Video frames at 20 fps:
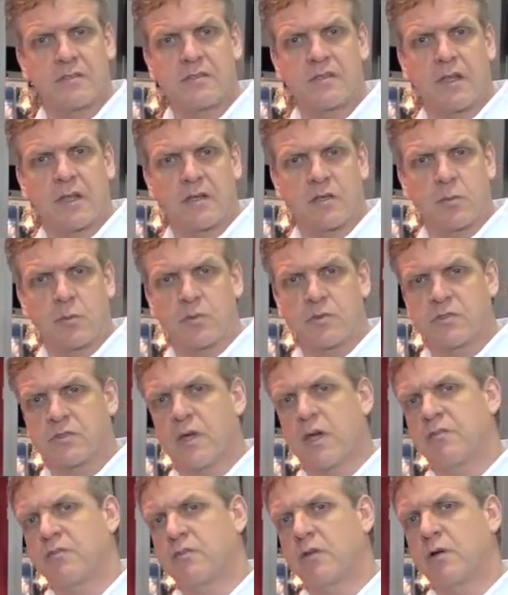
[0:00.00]
a selectable
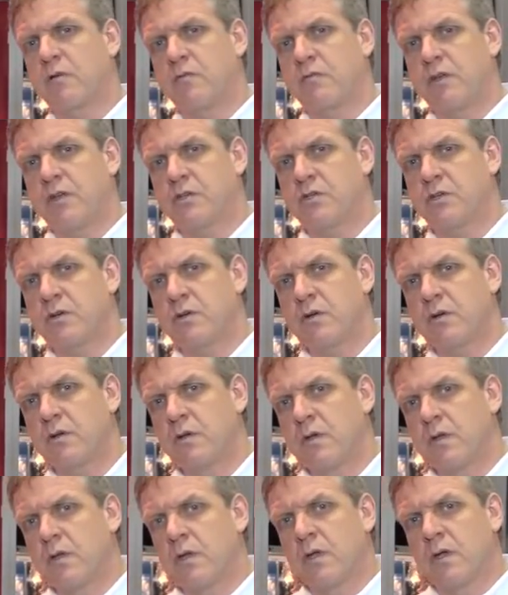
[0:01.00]
soft start feature,
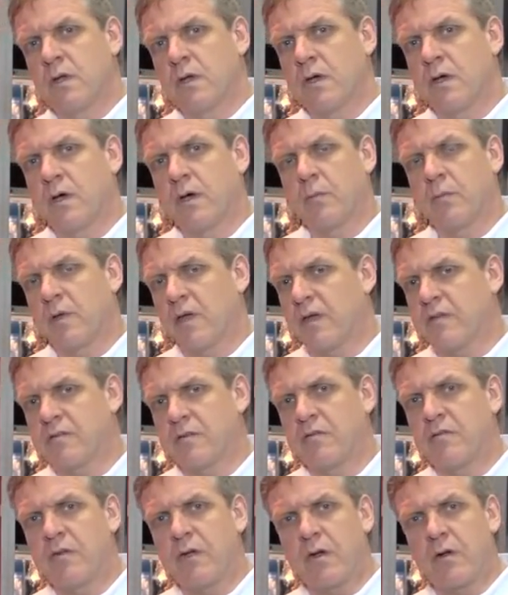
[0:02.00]
um, has
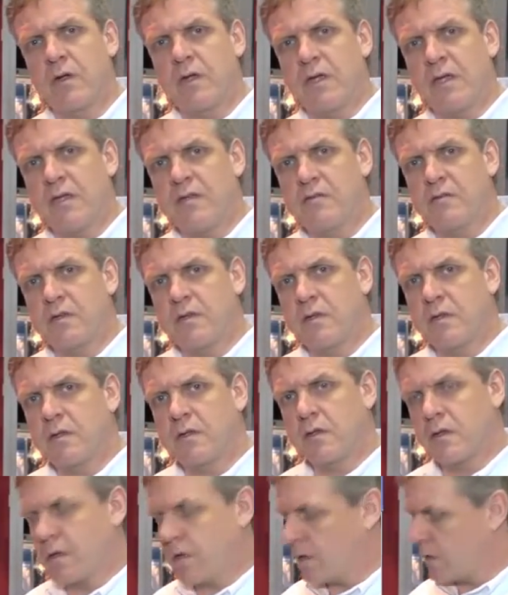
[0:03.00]
a very easy
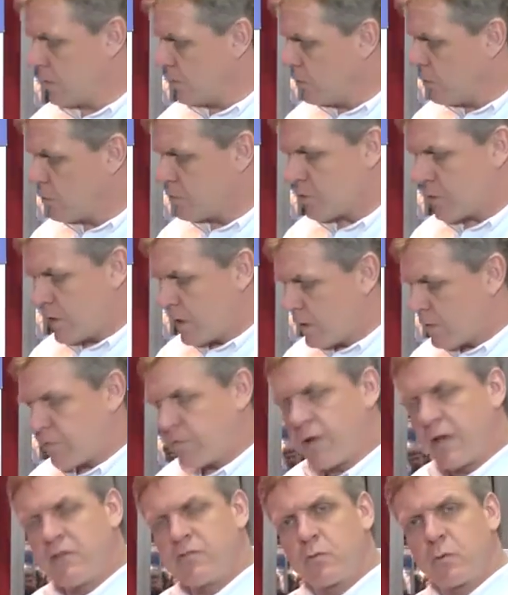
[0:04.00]
uh, user
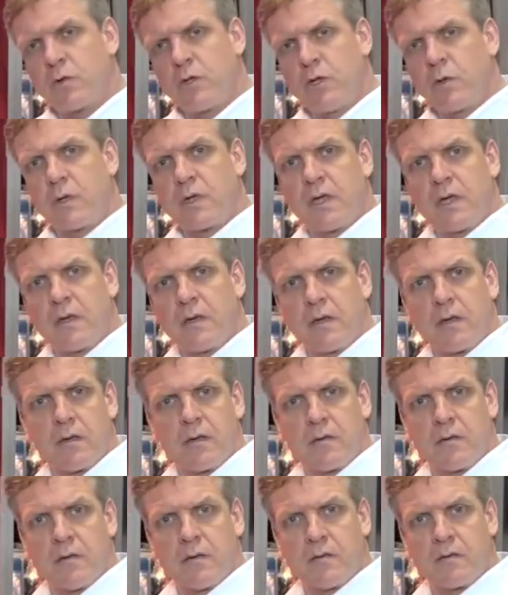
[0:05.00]
interface where you can
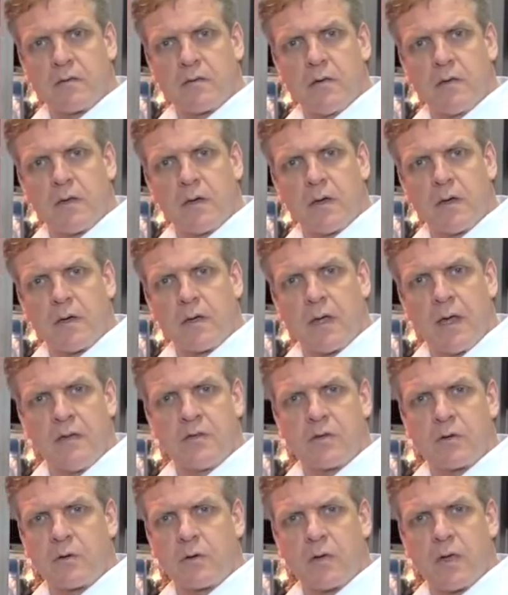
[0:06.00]
uh,
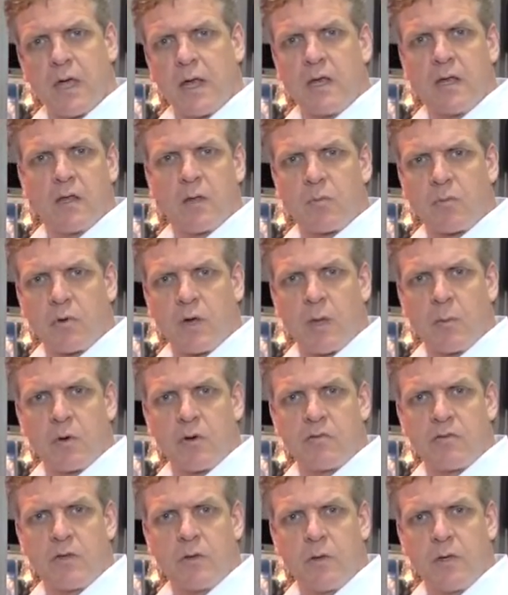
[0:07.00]
enter any of the
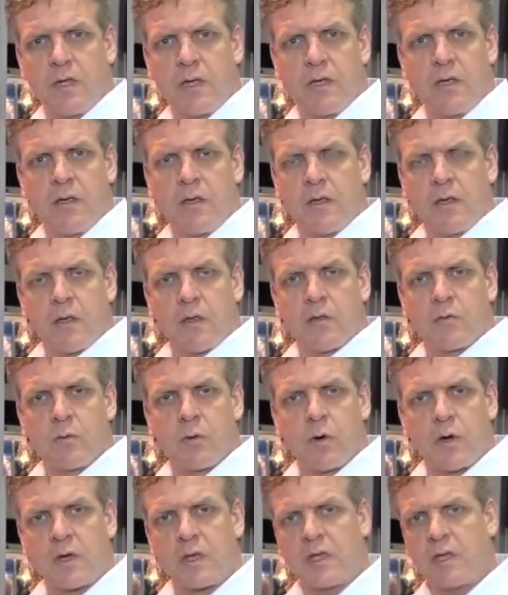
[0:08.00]
parameters that you need
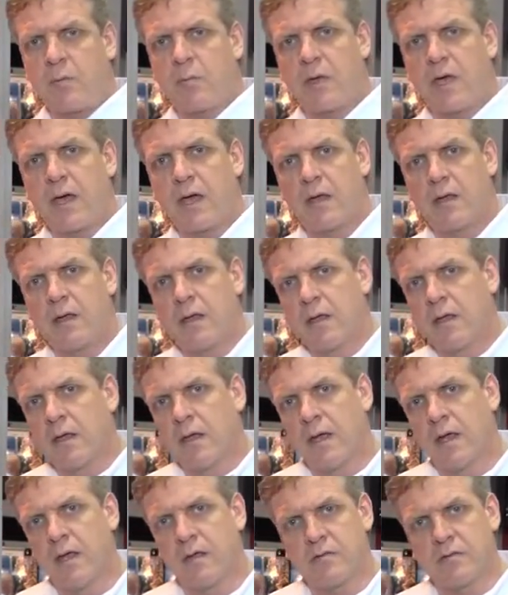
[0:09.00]
through our keypad
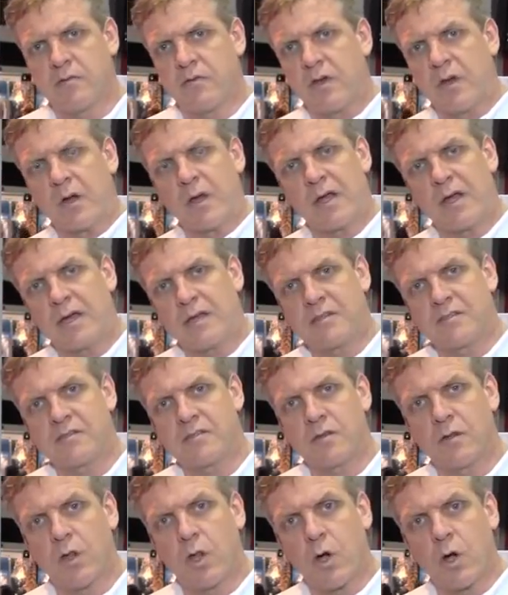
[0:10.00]
and has a very
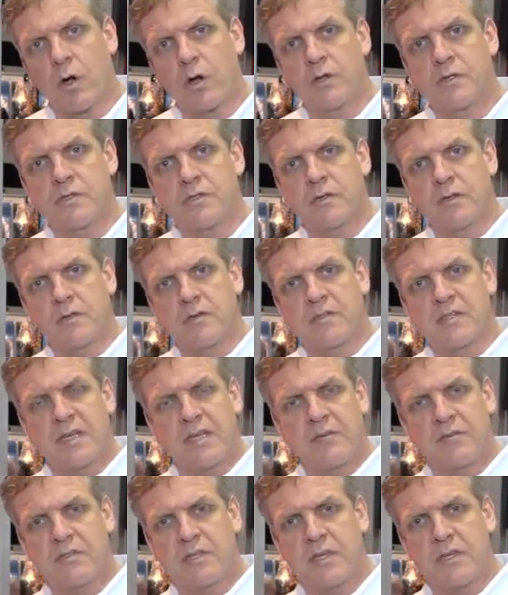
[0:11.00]
nice large
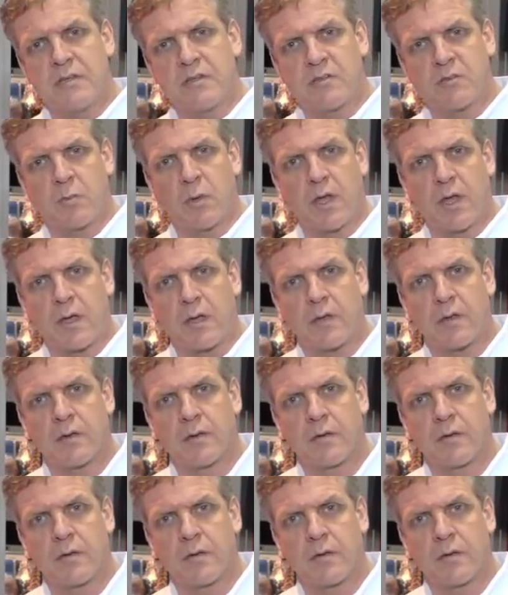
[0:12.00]
TFT display.